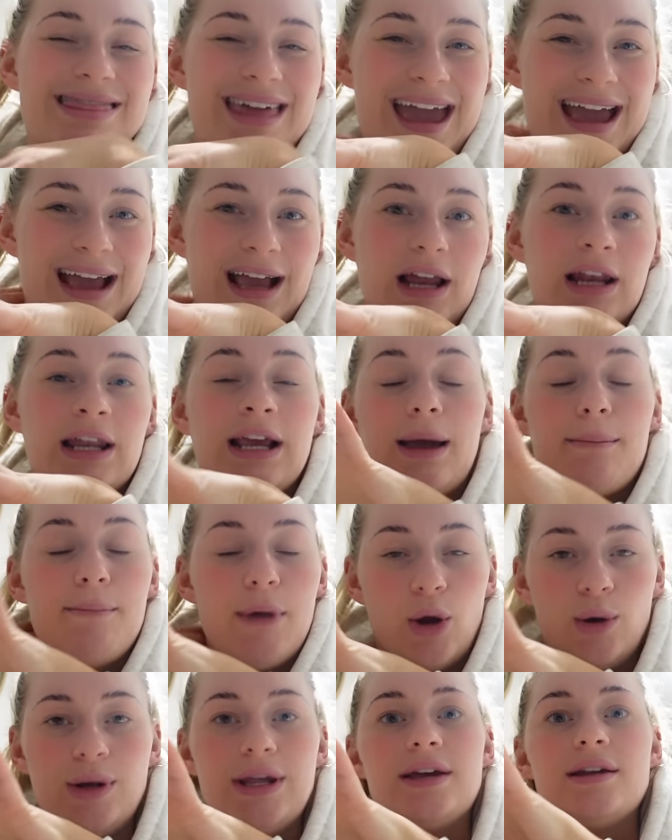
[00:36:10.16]
thick, like
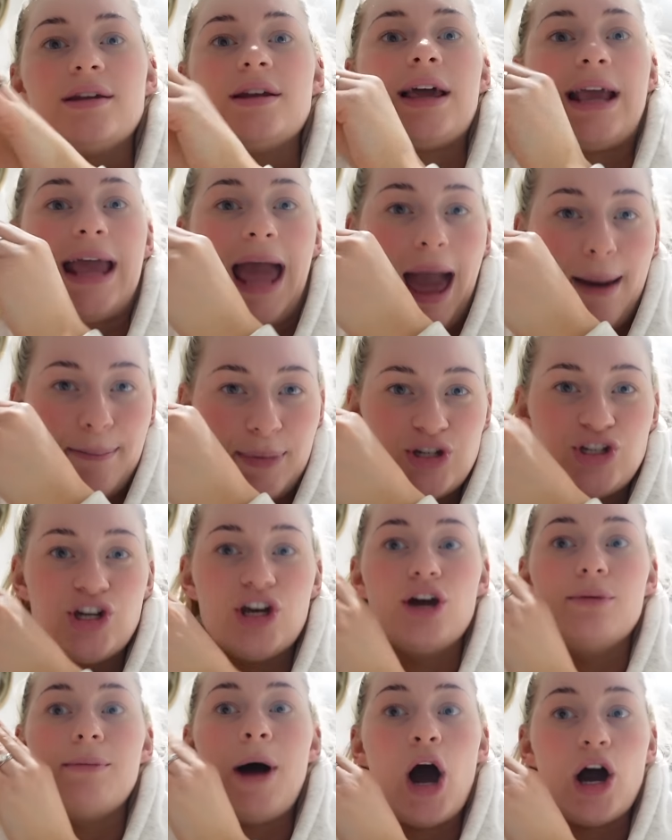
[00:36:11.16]
emollient, like
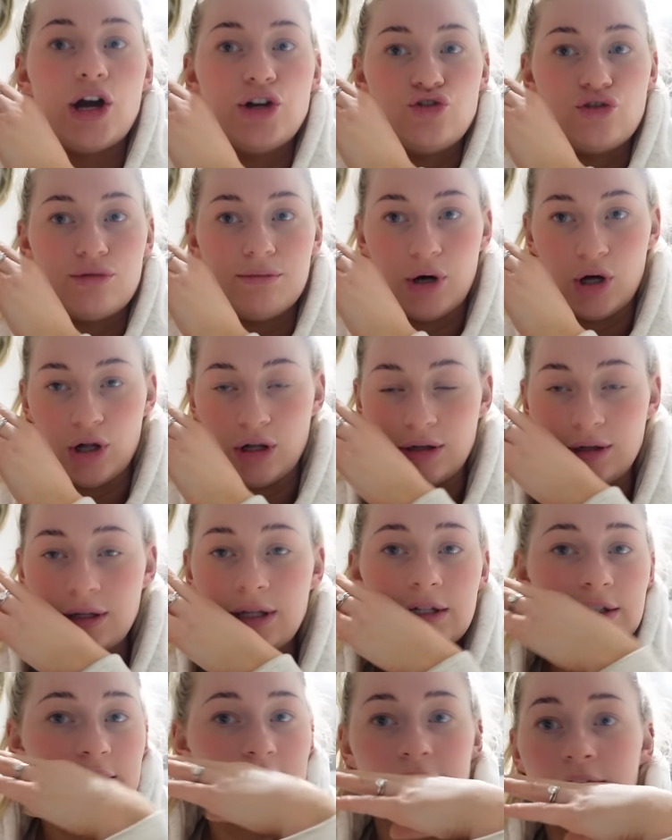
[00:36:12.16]
Epiderm,
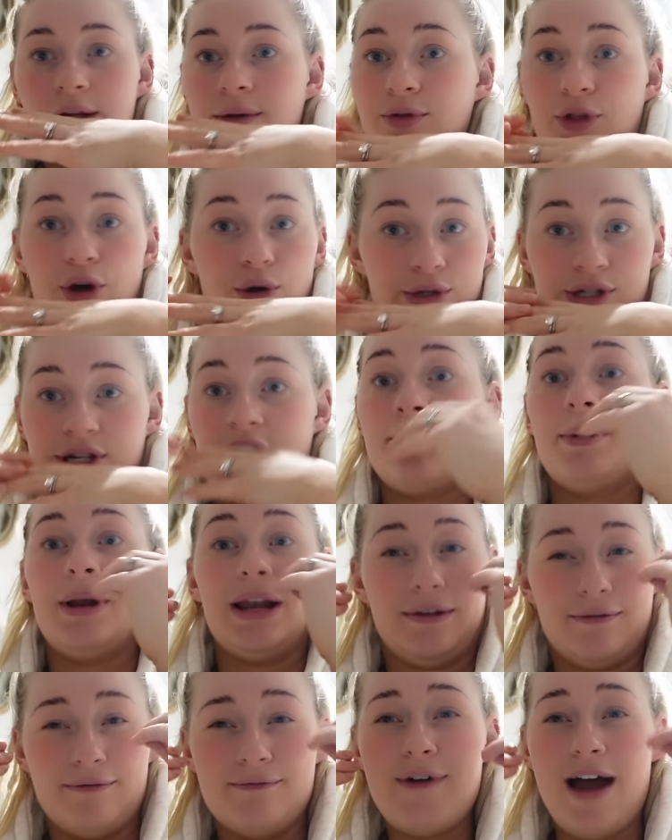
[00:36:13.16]
Hydramol, those type of
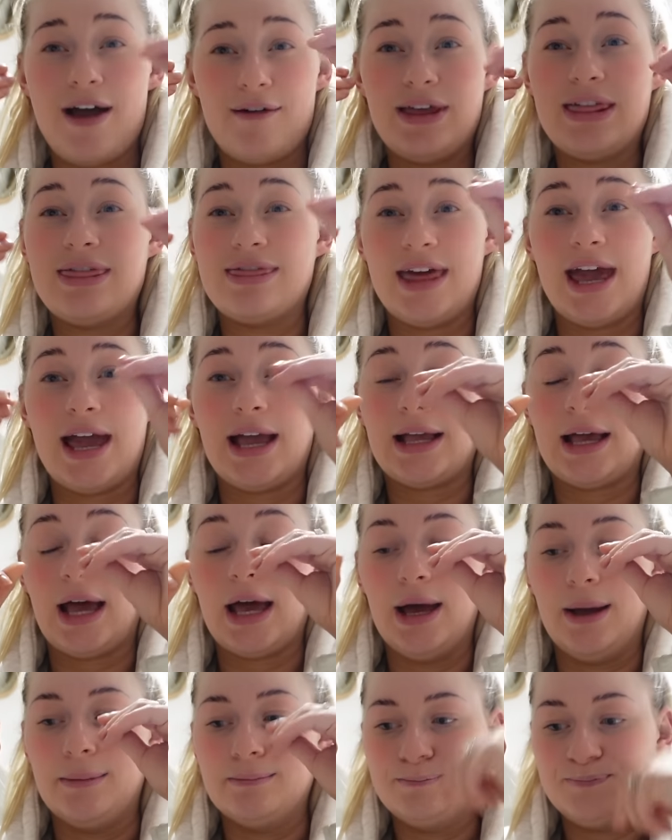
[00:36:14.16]
like very thick
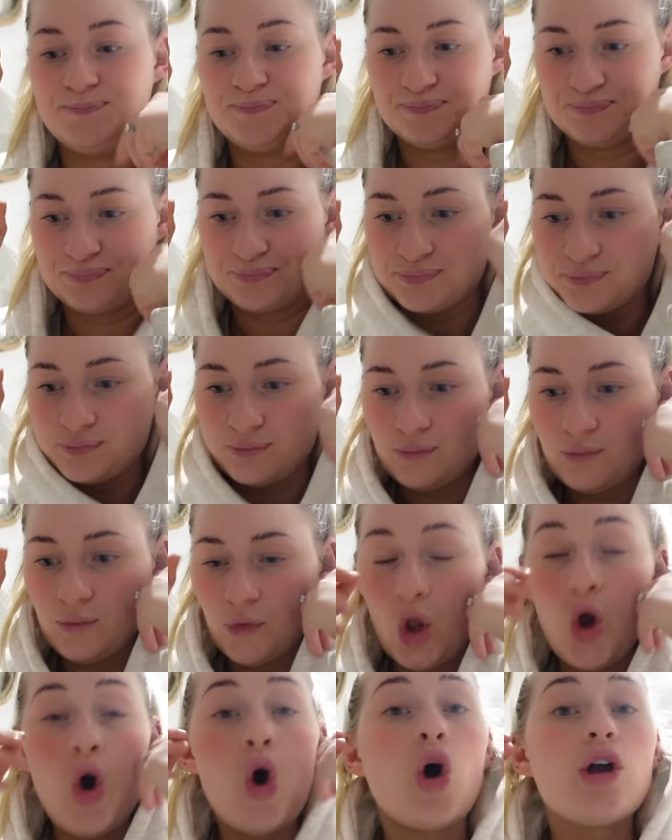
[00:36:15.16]

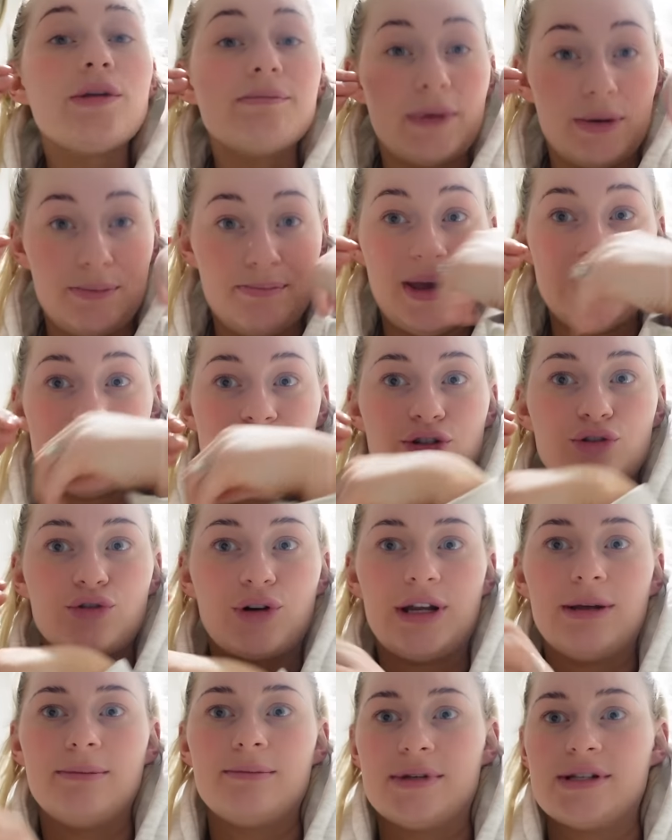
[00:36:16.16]
ointment based
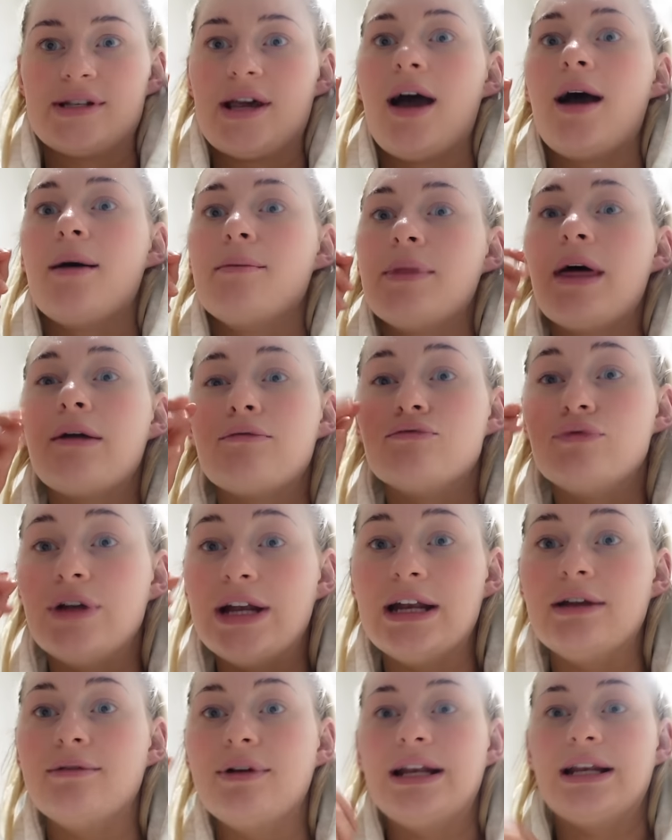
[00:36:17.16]
creams. They're
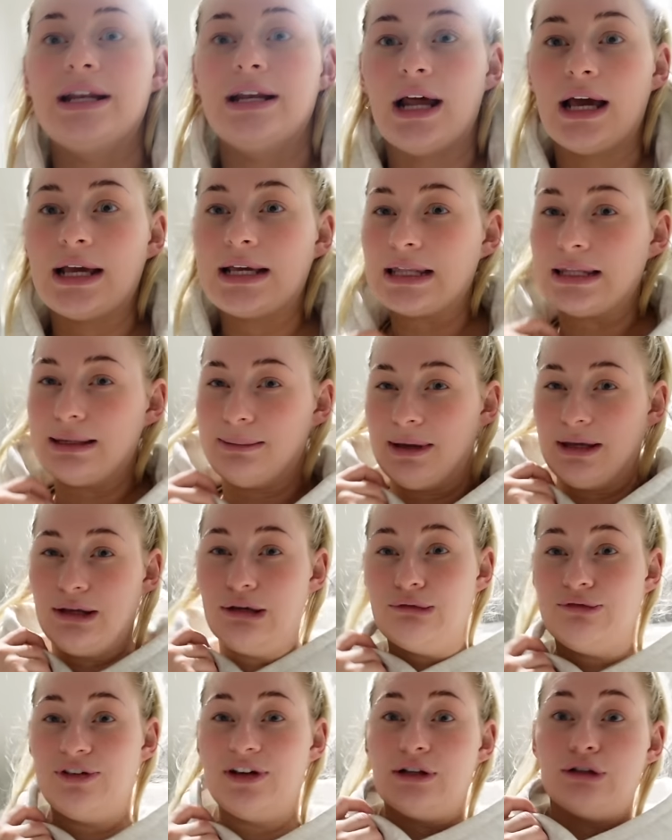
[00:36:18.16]
really, really like, they
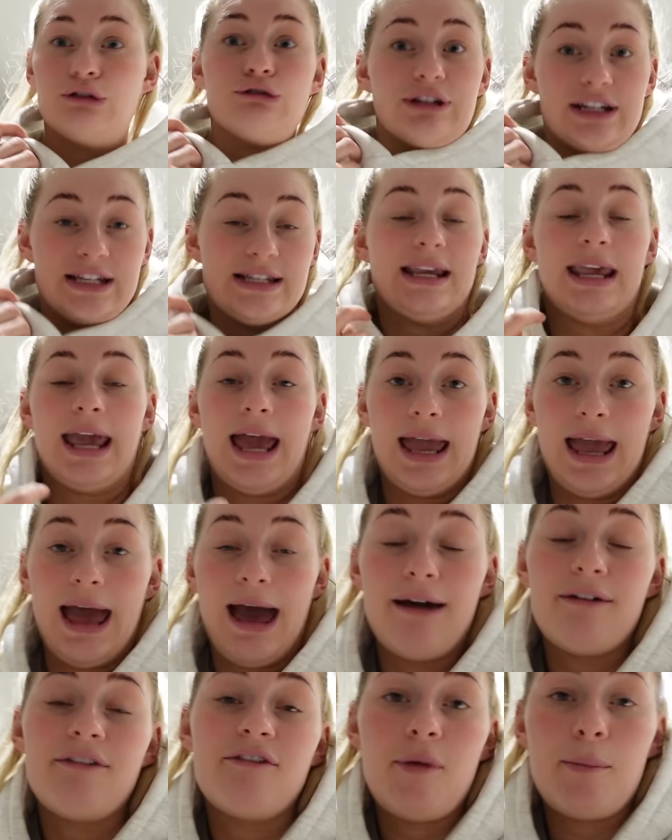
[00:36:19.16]
make you feel greasy
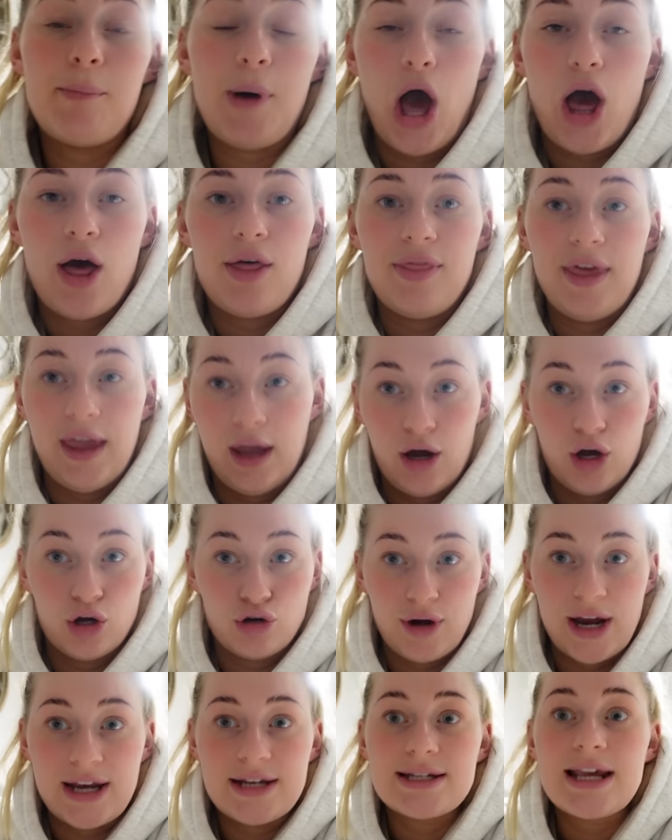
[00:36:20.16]
AF, but they are
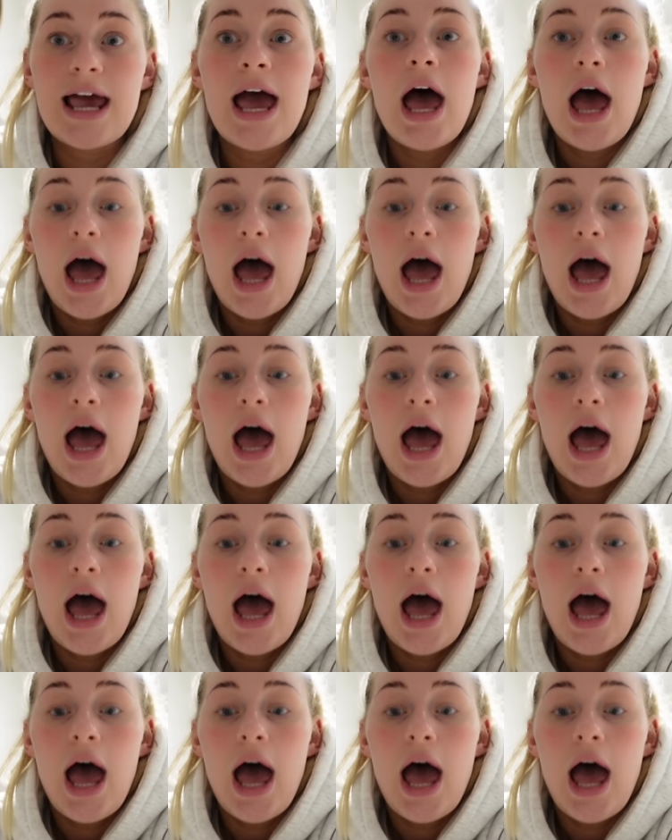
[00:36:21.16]
great.